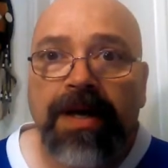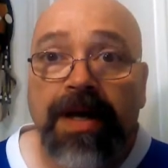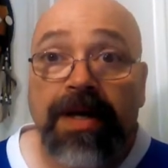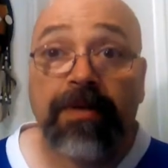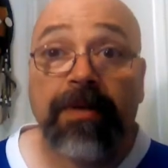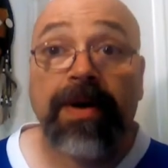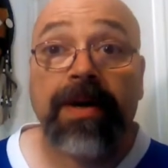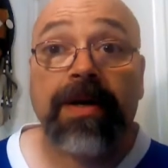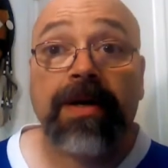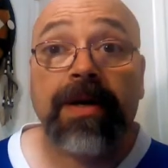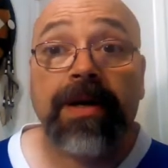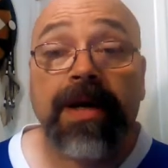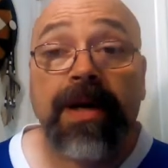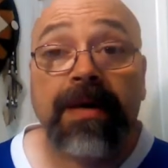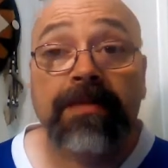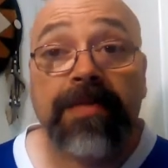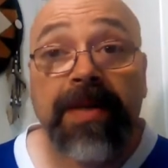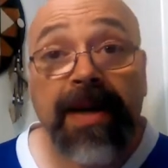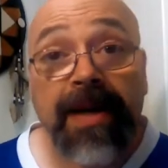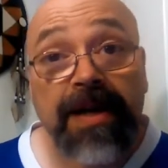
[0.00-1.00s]
Anyway,
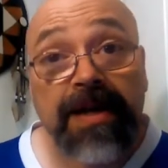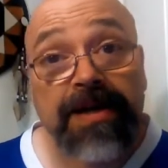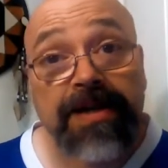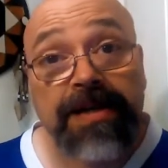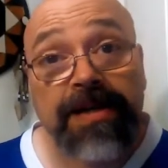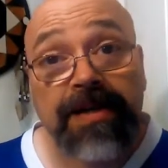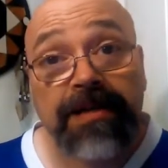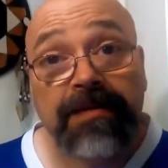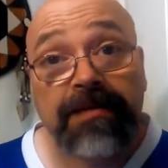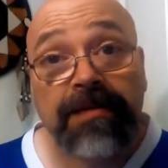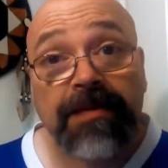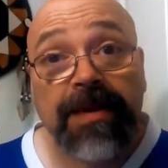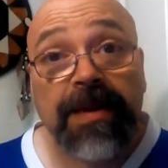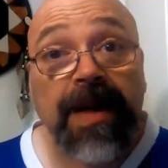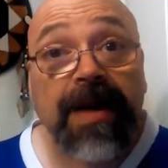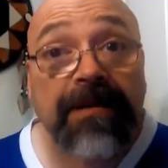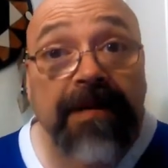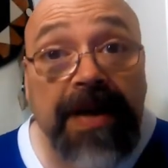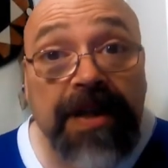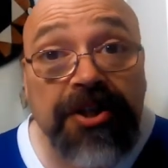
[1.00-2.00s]
up next,
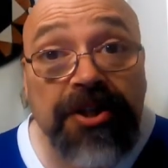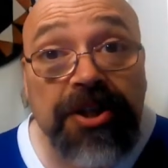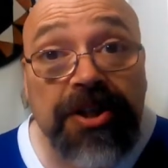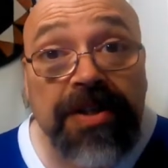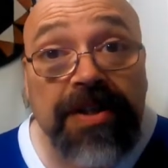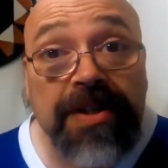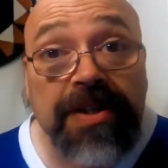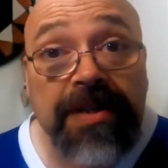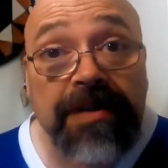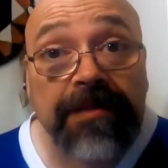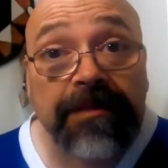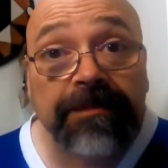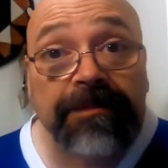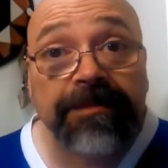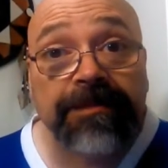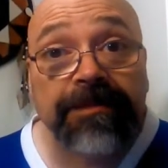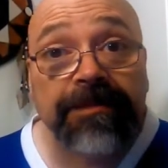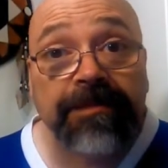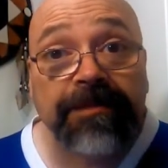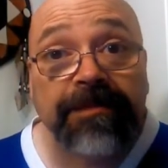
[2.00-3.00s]
conventions.
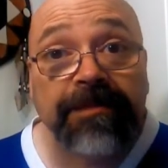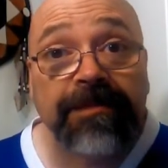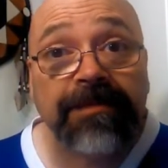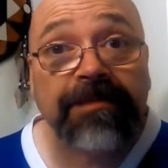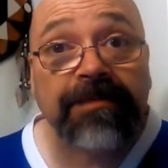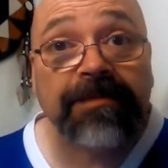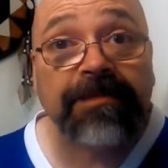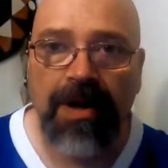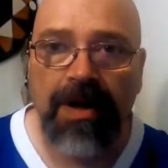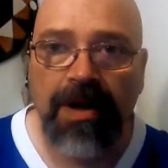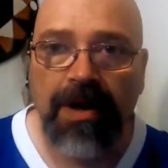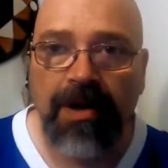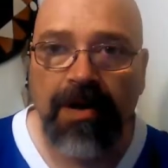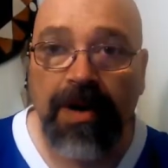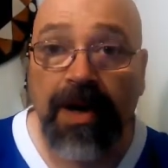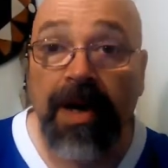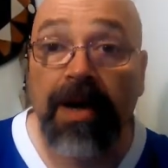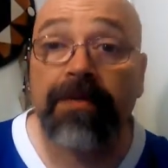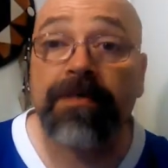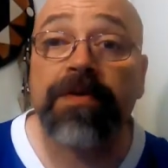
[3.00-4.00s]

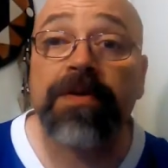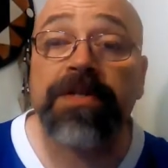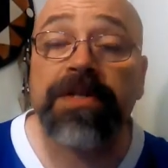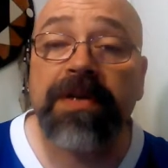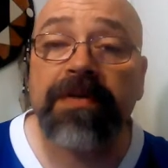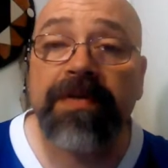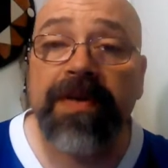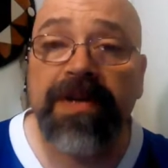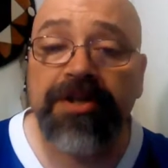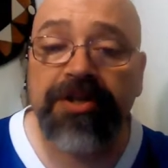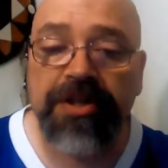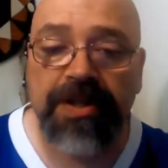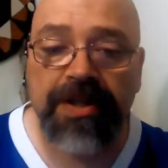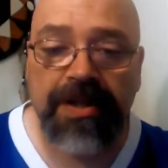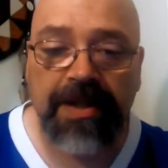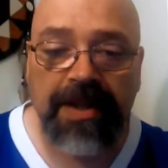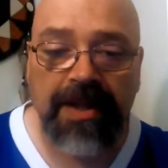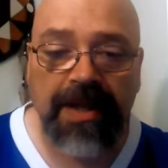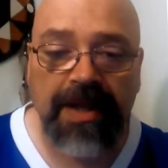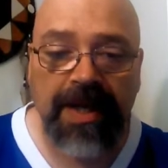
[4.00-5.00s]
Okay, our first
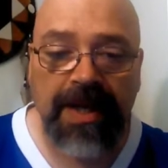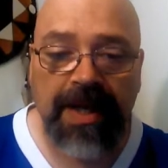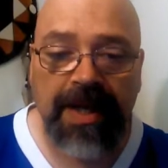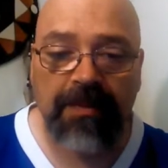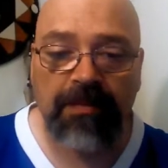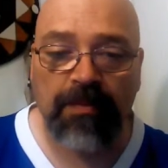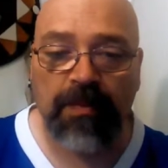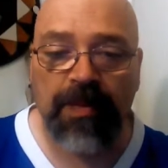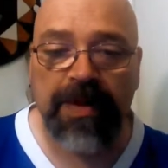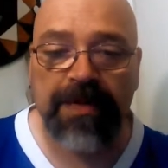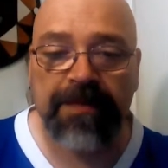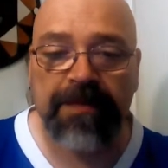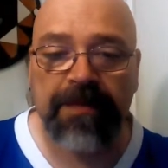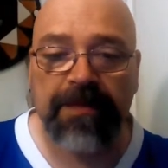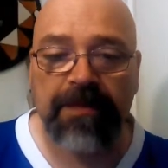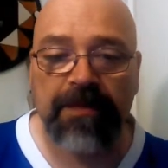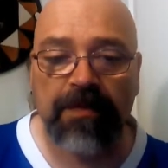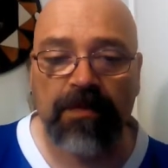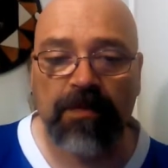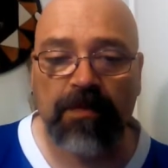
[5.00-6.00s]
convention, we've
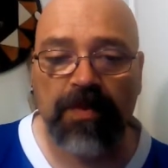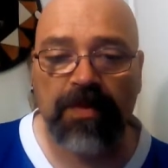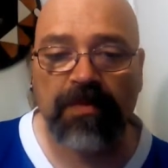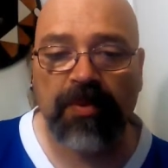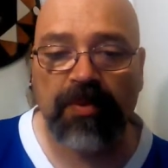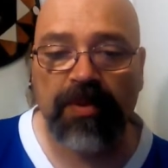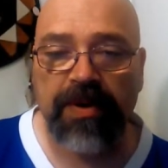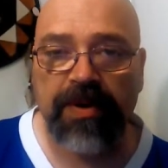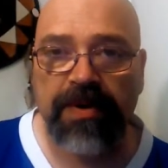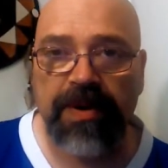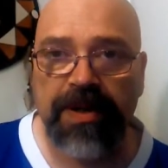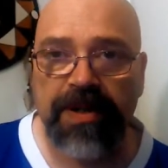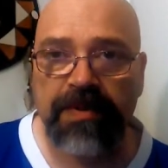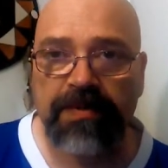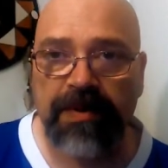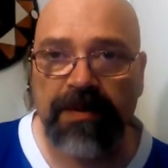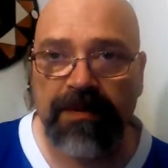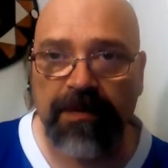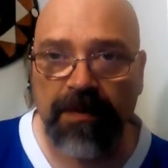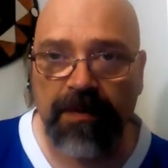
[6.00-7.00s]
reported this
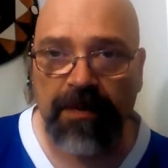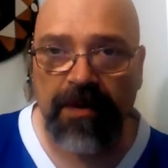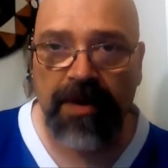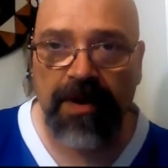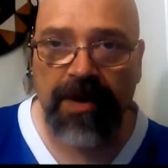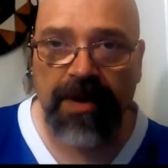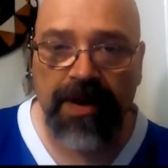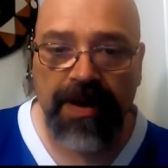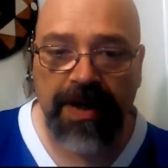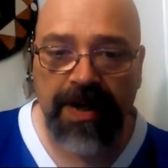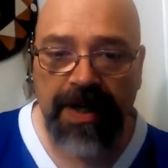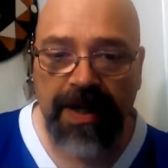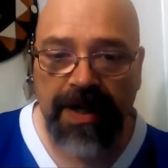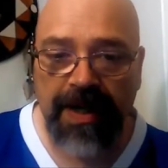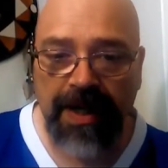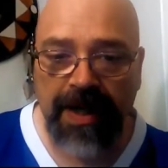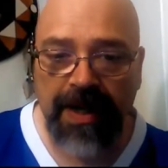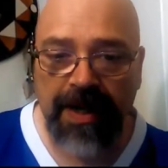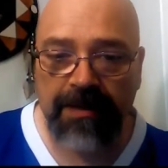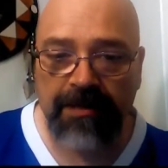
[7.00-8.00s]
before,
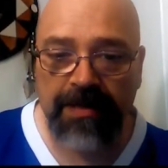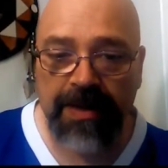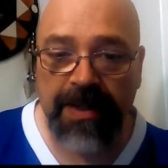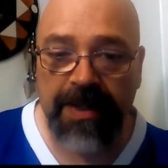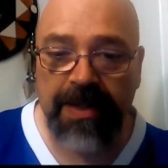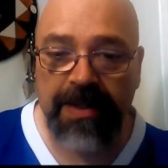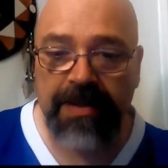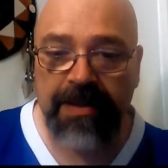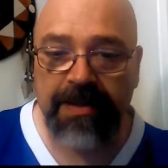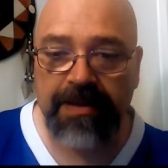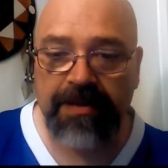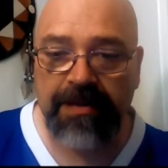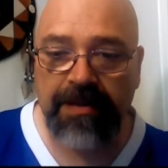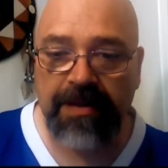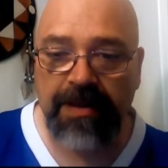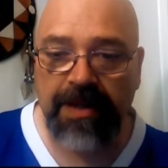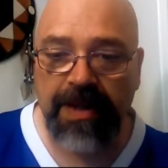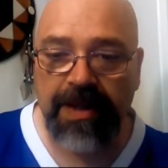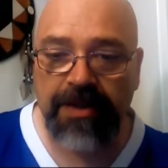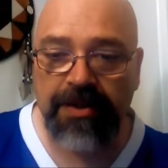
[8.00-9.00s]
but
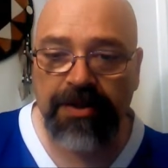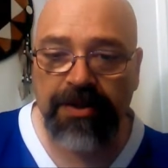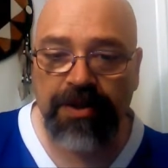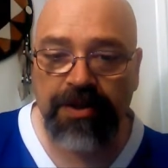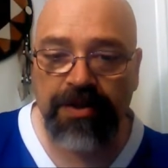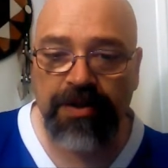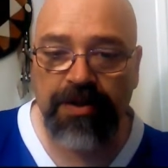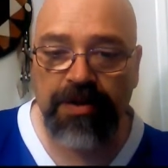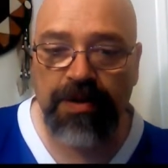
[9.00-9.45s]
it's good